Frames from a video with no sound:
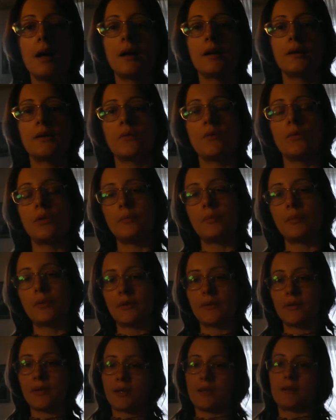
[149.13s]
And I will
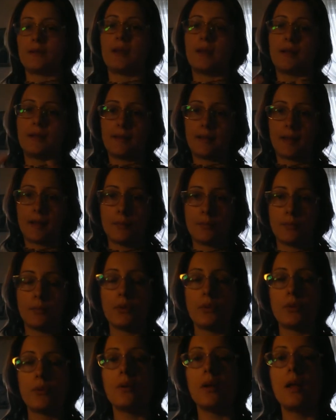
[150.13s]
present
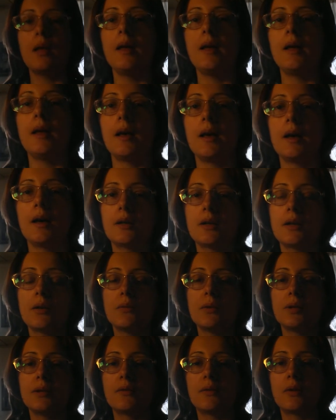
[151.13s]
example, and I
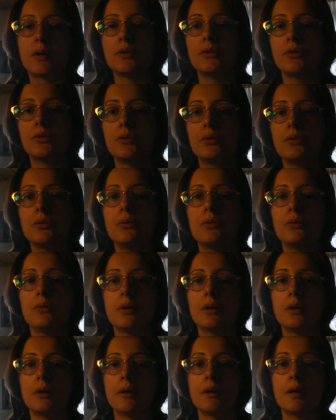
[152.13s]
will try
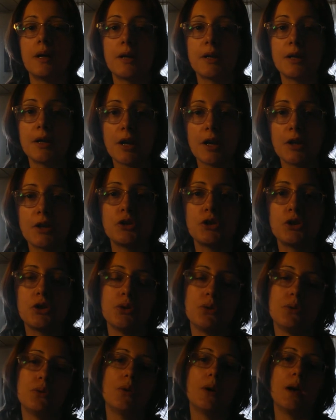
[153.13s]
to engage
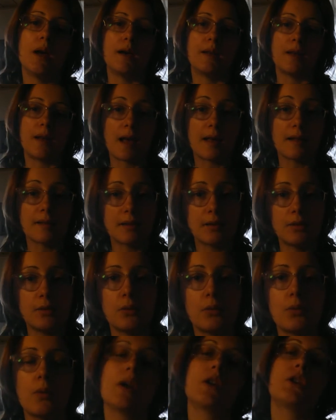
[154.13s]
you and ask
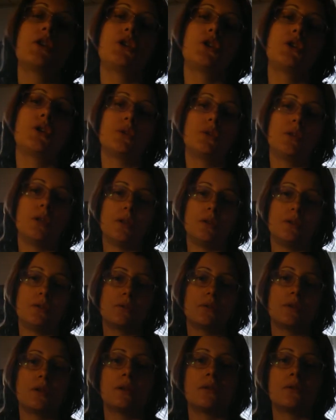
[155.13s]
you questions in
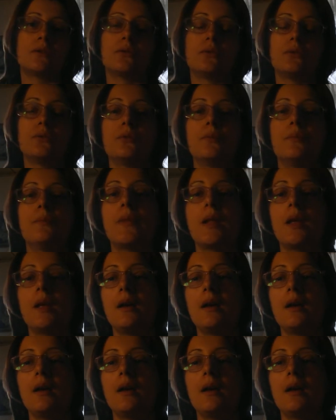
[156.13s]
order to